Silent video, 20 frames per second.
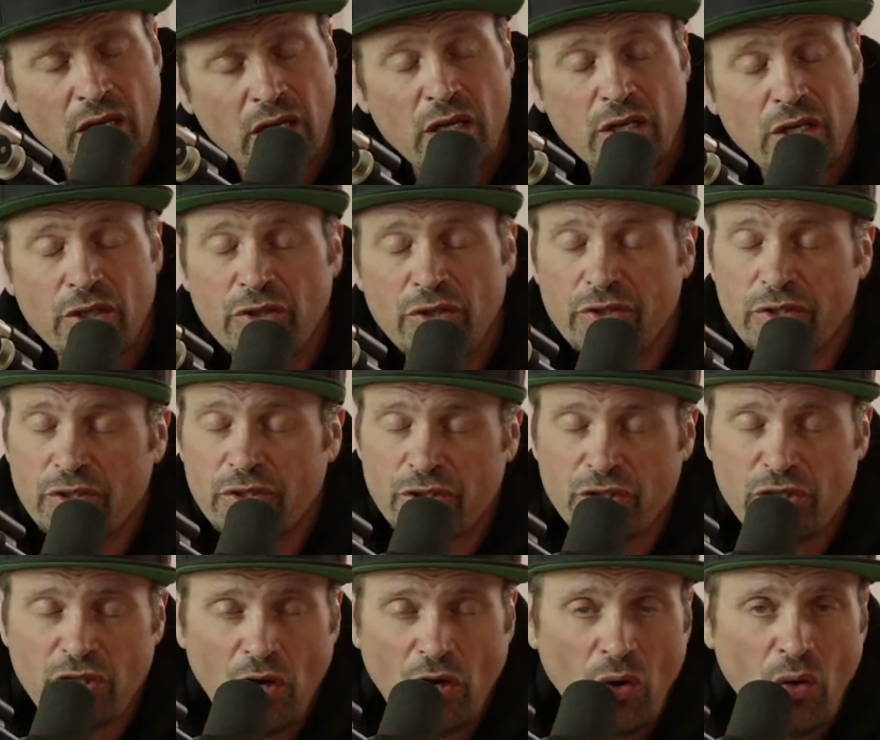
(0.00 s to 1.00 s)
You just
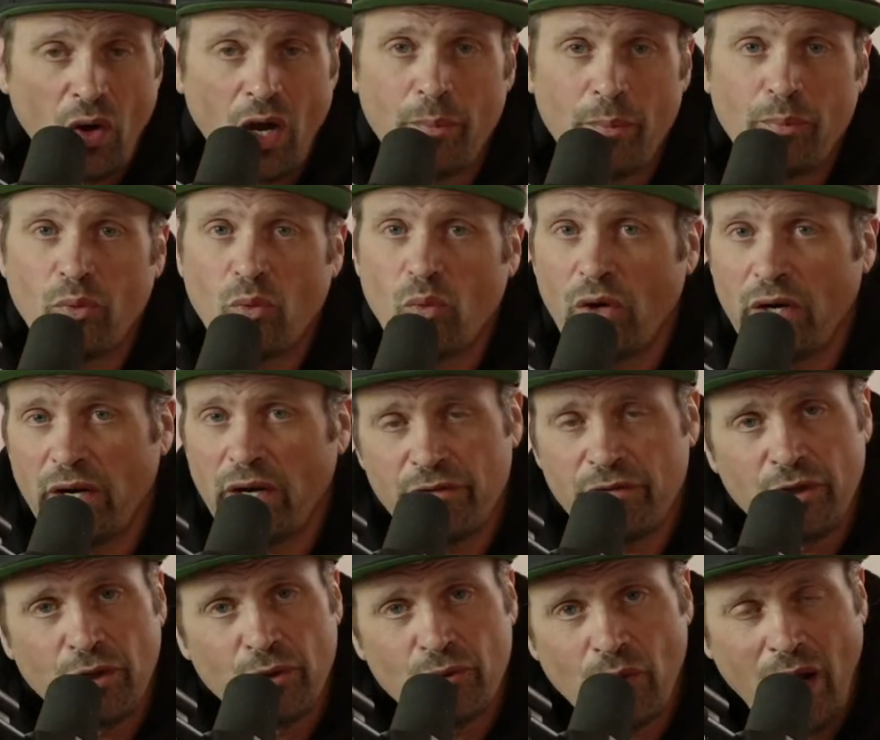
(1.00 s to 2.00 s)
show up, whatever
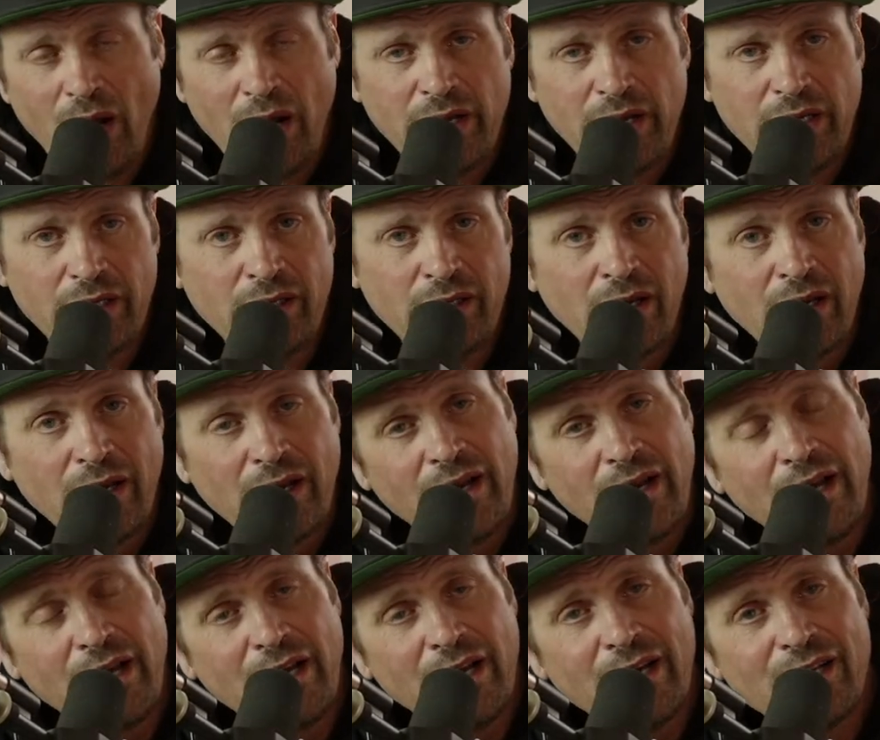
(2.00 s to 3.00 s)
you're riding,
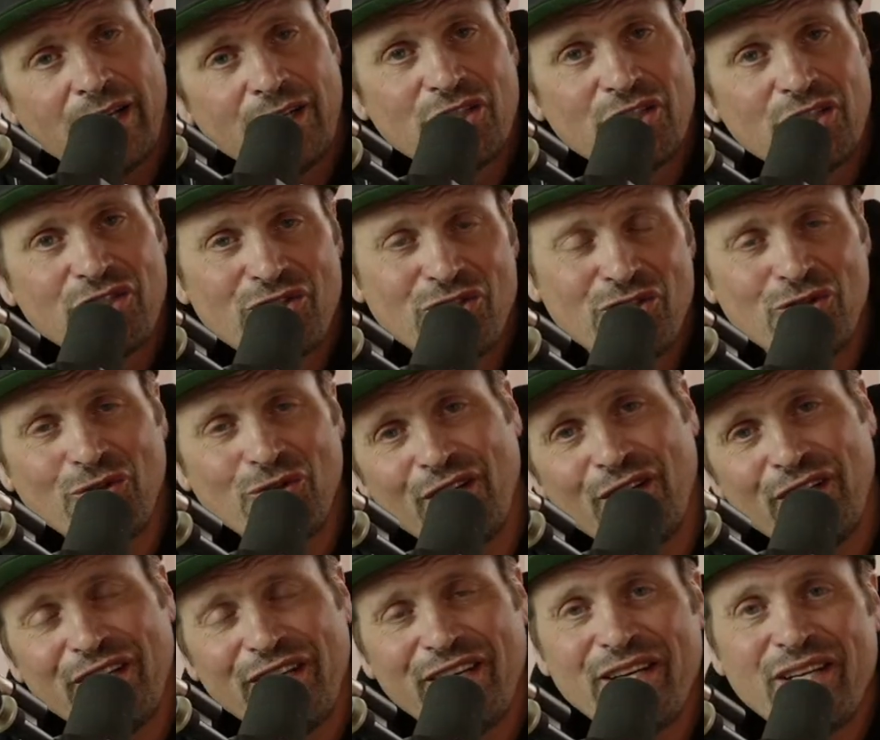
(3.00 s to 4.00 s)
and join
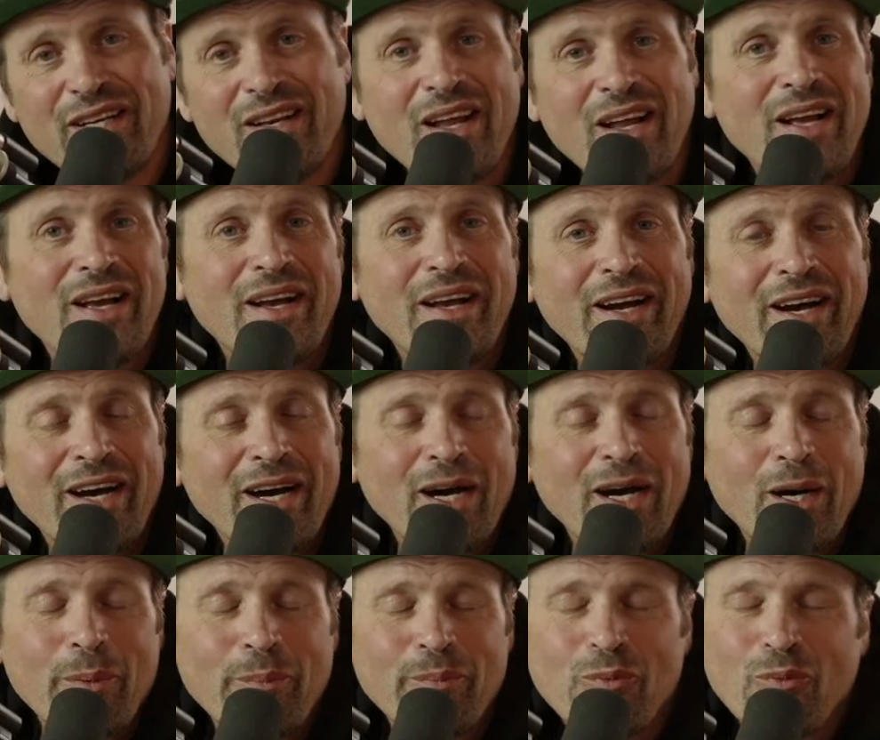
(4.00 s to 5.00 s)
in.
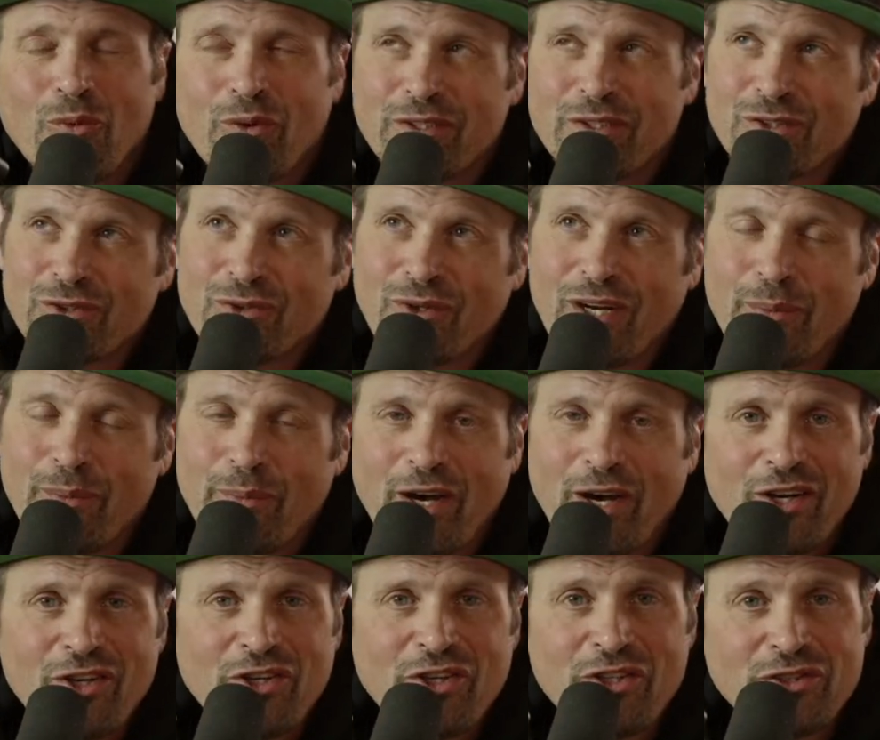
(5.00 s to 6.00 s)
What's great about
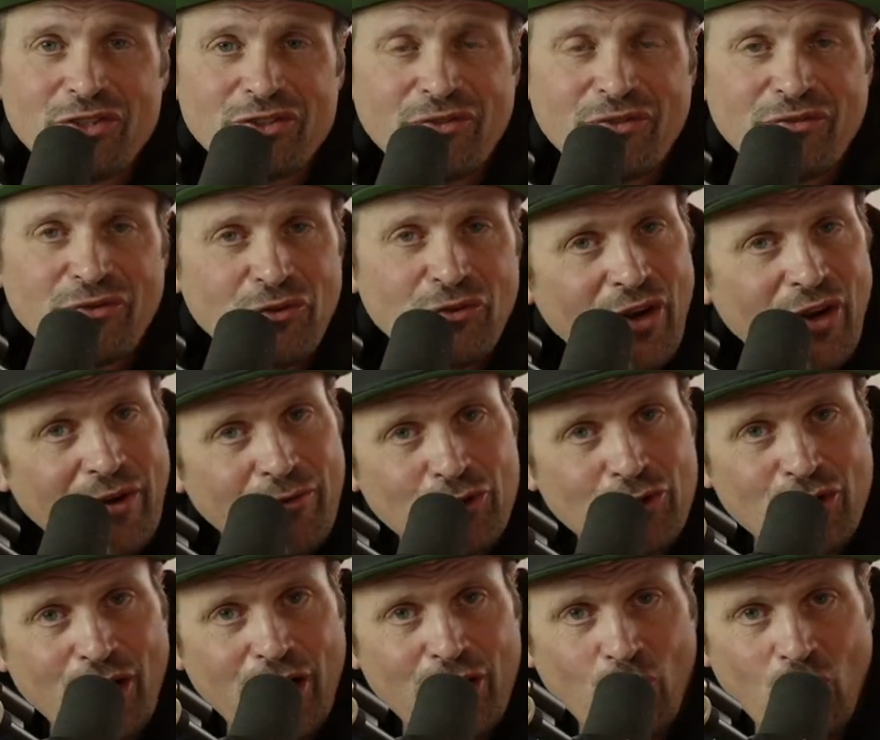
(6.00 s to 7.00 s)
it is if you've never
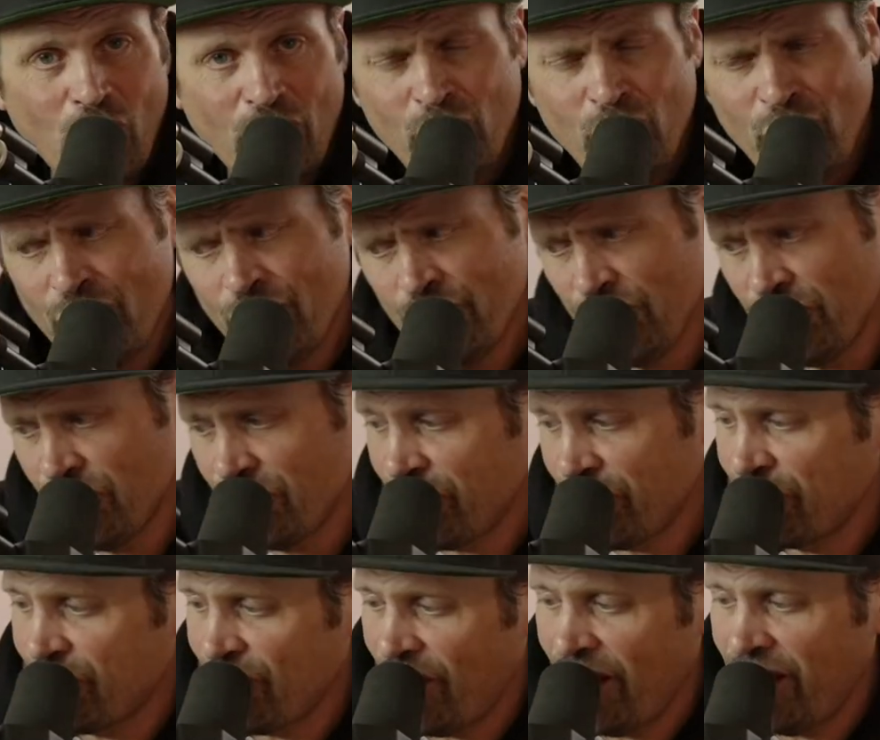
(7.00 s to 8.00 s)
tried a one wheel, you could
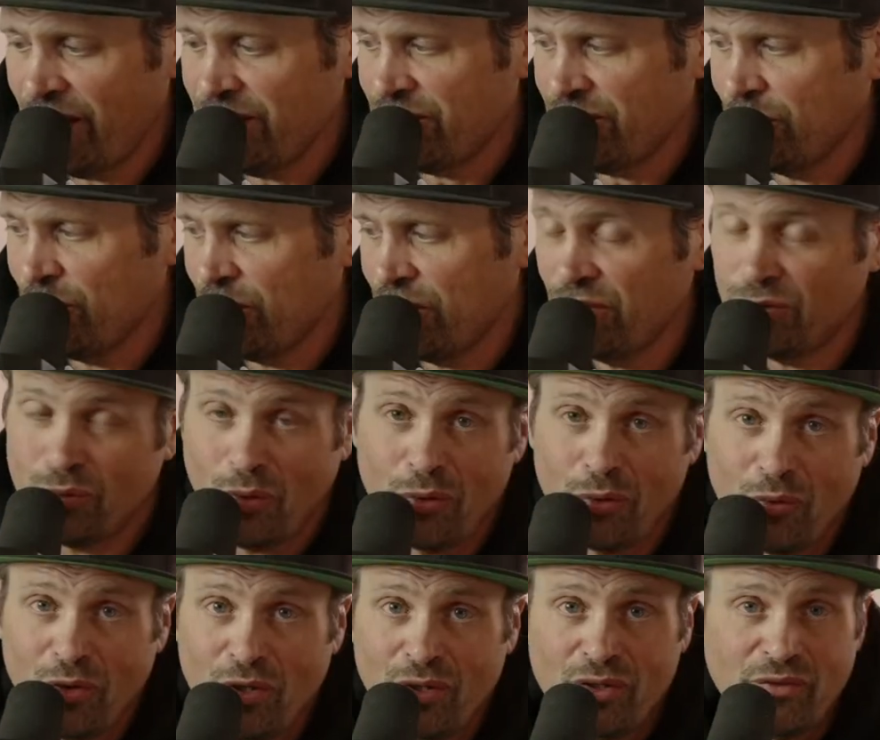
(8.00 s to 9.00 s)
try somebody's one
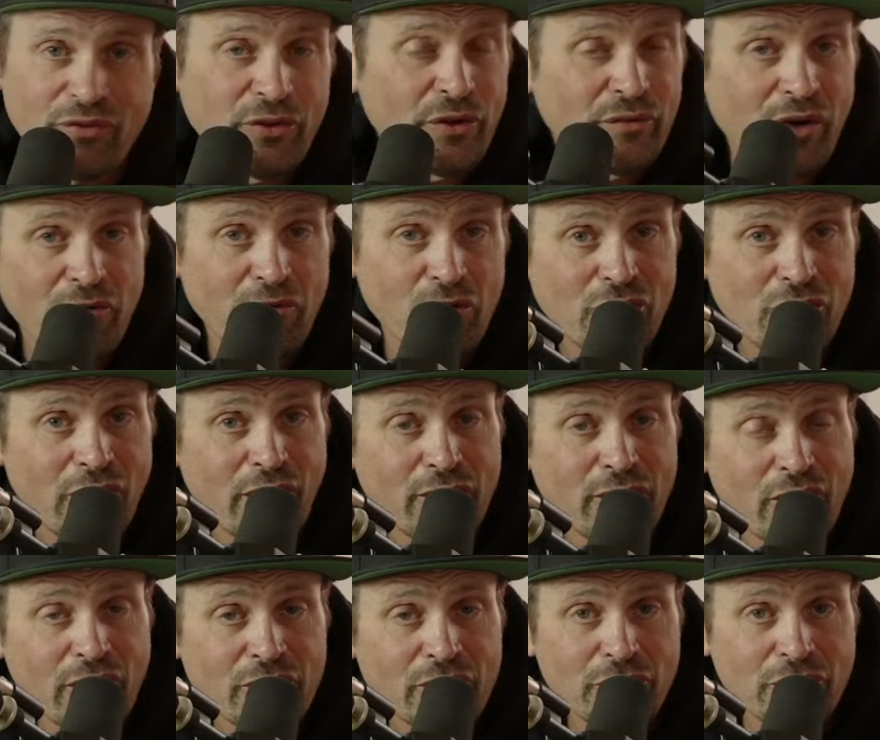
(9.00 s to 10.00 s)
wheel. If you've never tried an
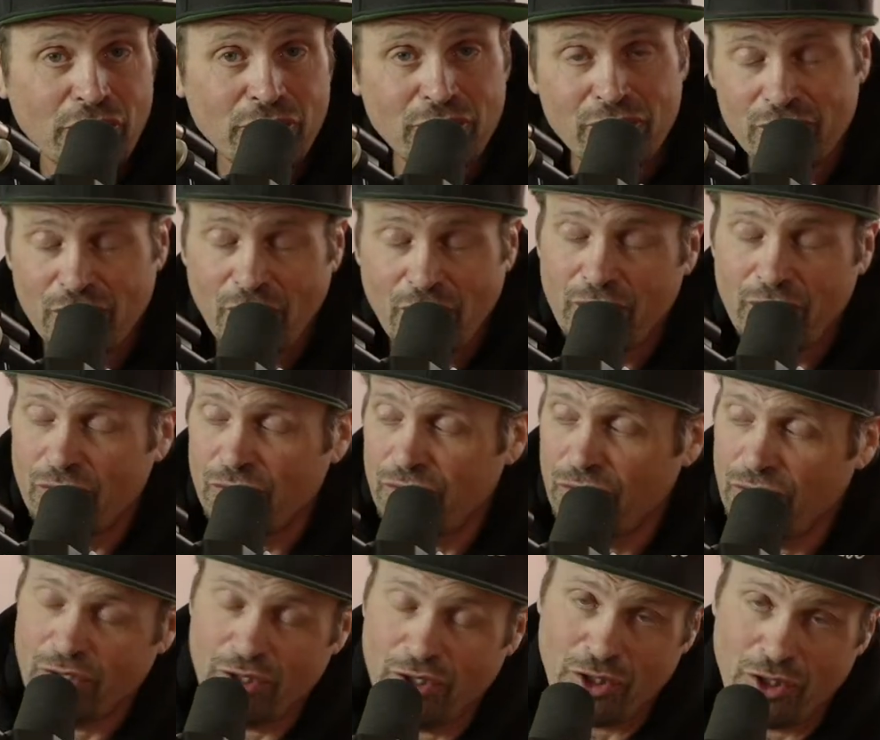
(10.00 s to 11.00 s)
electric unicycle, you
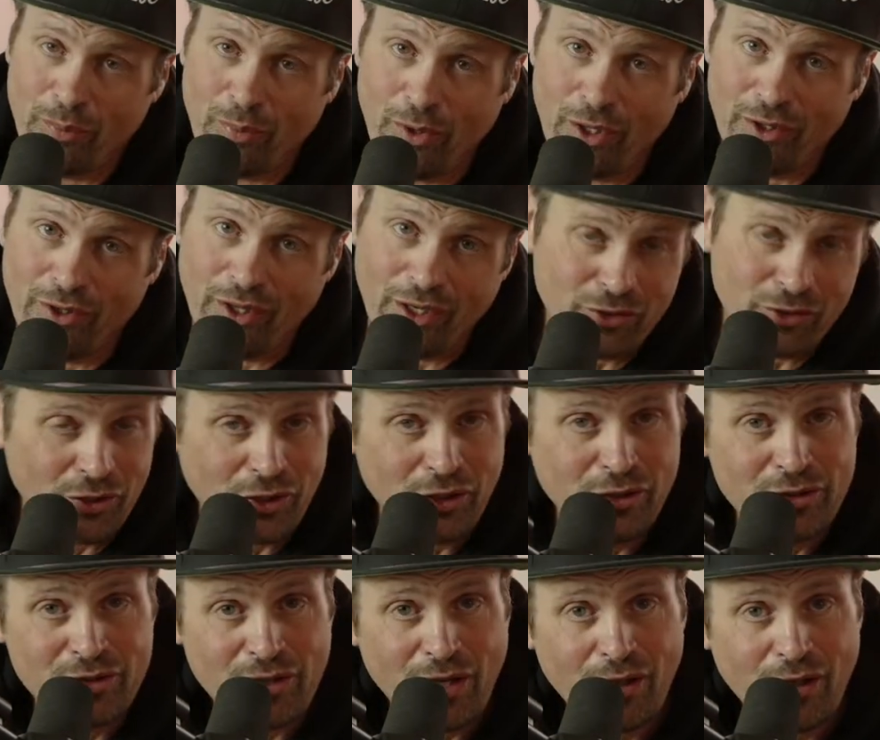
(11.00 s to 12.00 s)
could jump on an electric
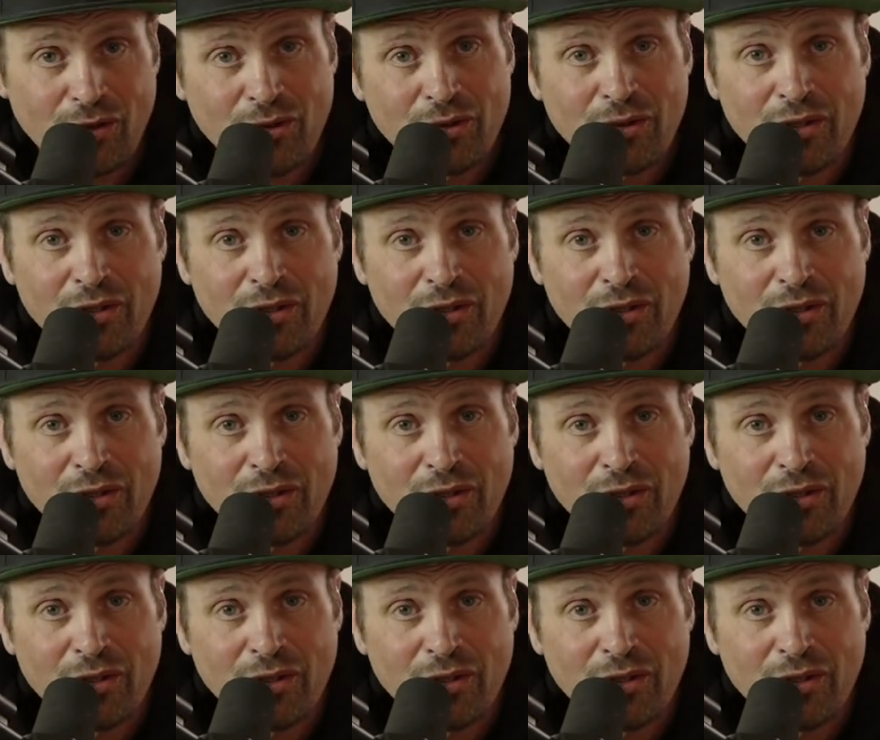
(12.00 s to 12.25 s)
unicycle.